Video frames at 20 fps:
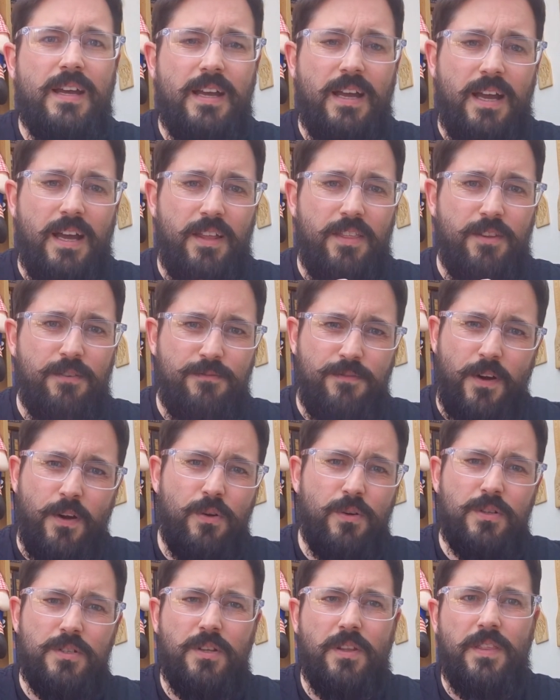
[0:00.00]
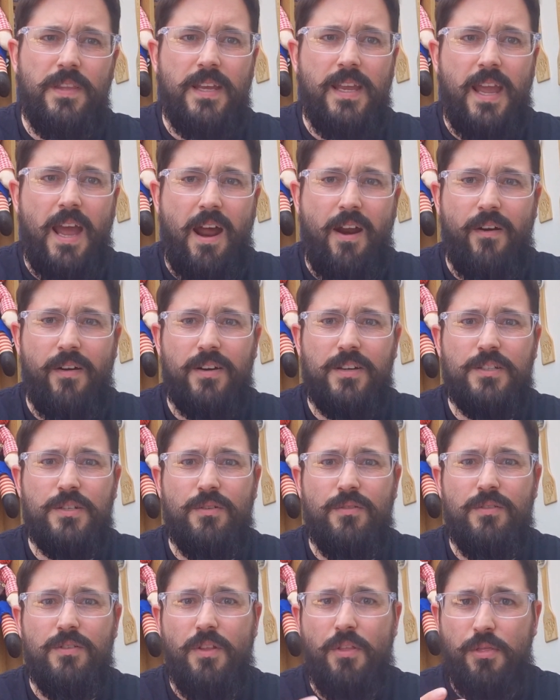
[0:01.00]
and the focus on the
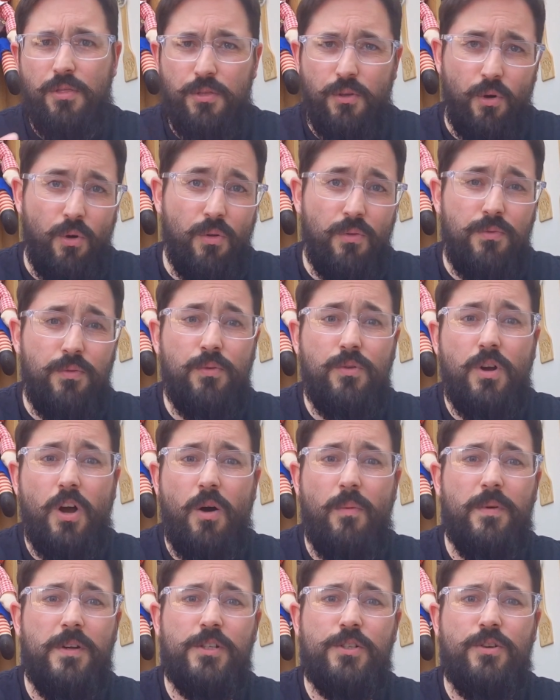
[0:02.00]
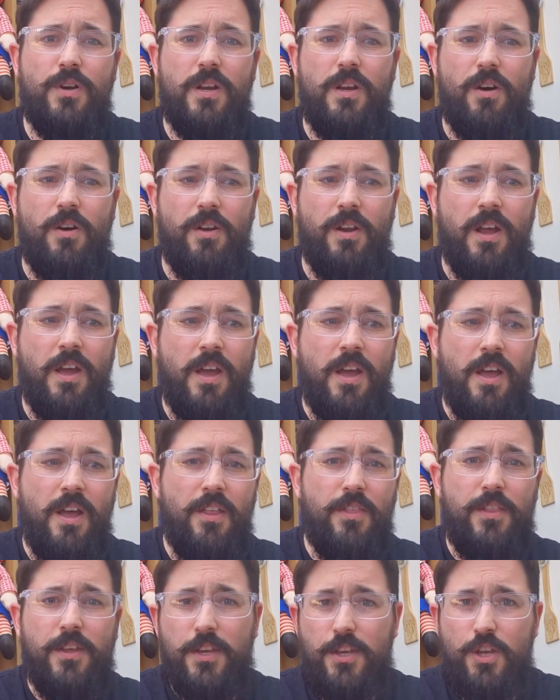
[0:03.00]
character and the thoughtful commentary on
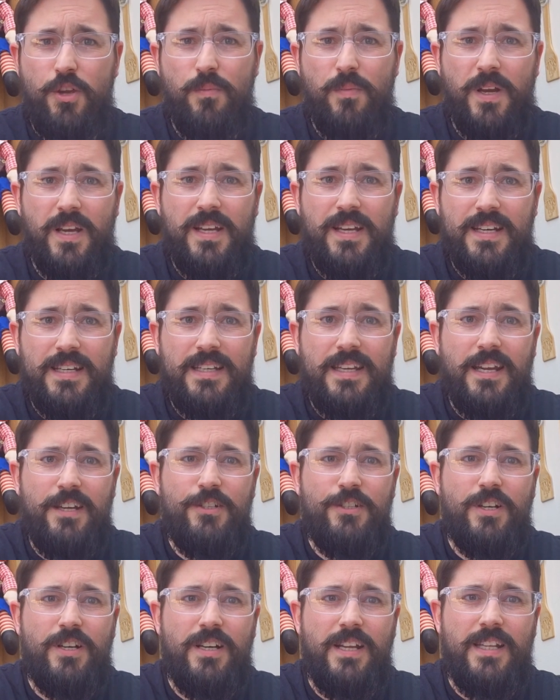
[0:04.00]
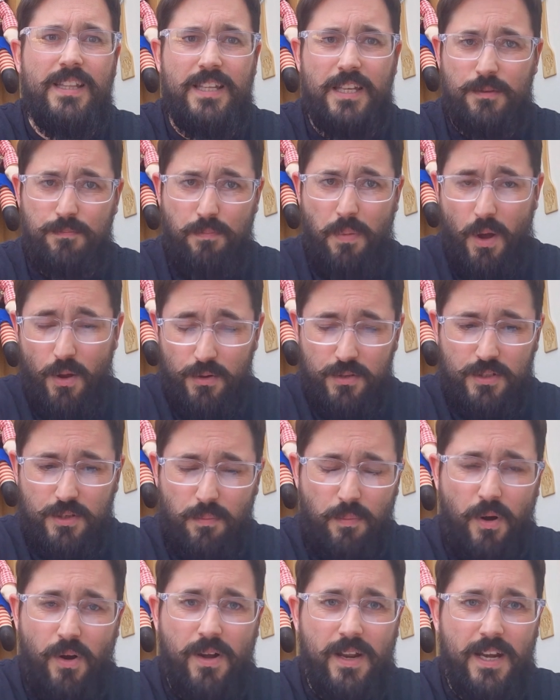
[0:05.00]
the human condition in this
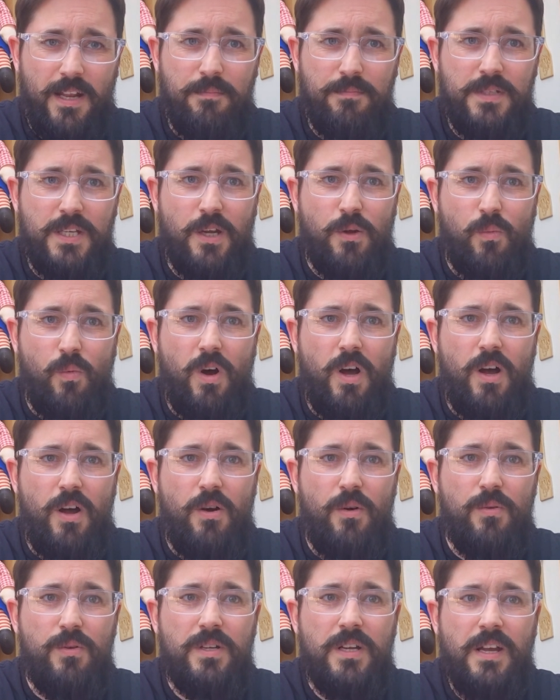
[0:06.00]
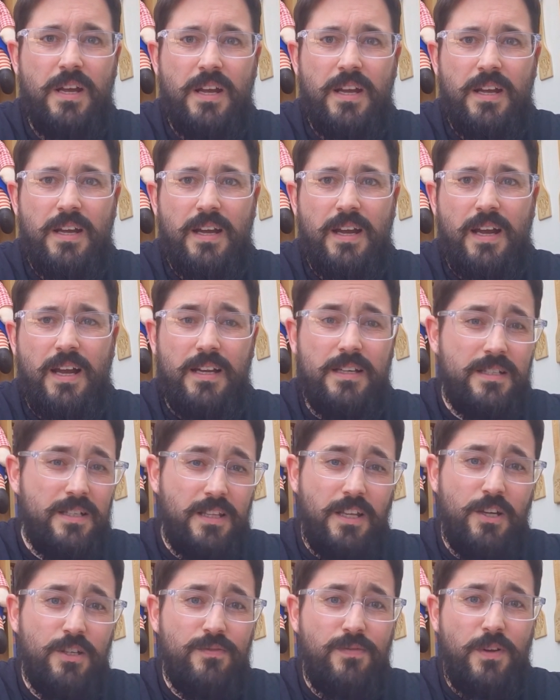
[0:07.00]
post-apocalyptic world. And to
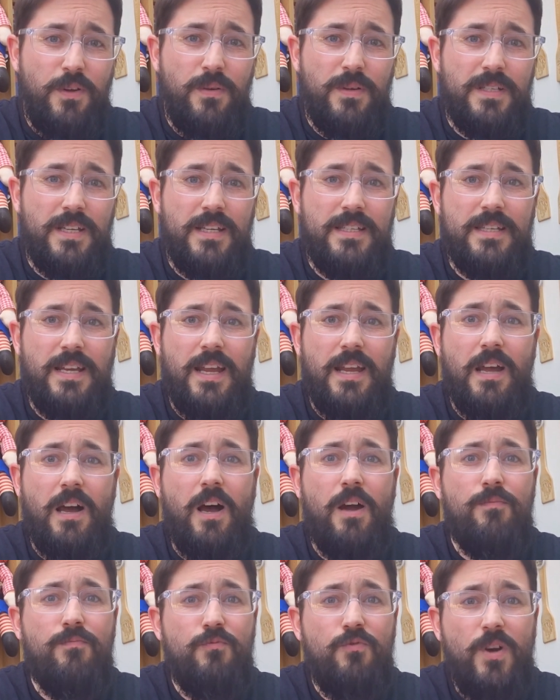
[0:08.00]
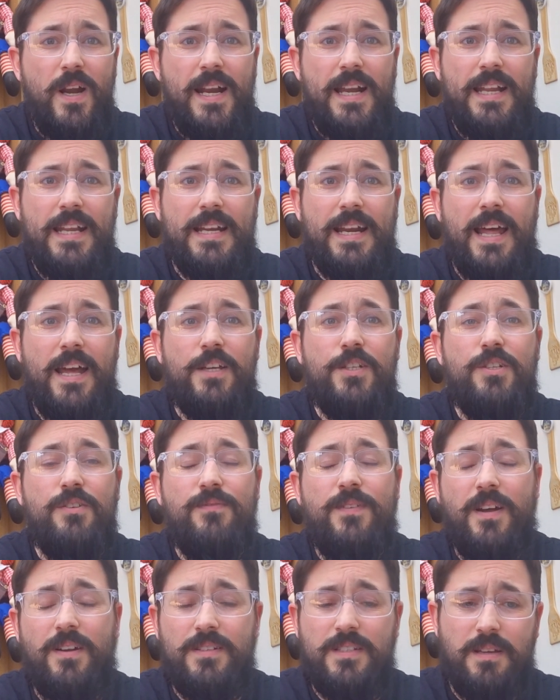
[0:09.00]
those viewers, I say, I'm really glad you
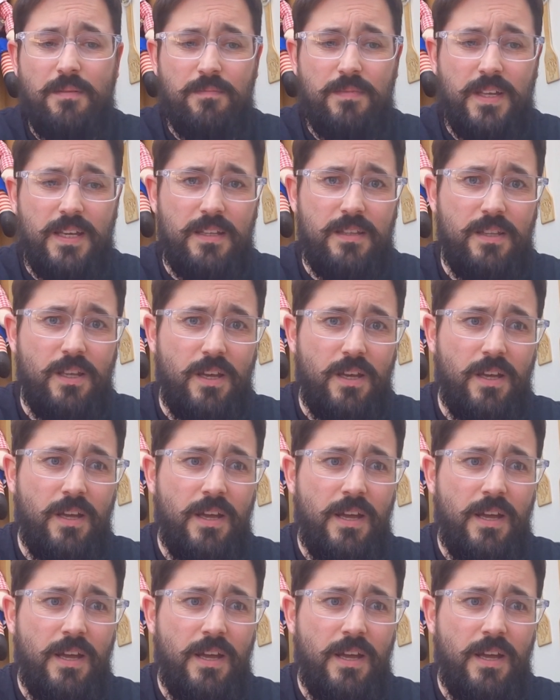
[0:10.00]
found something that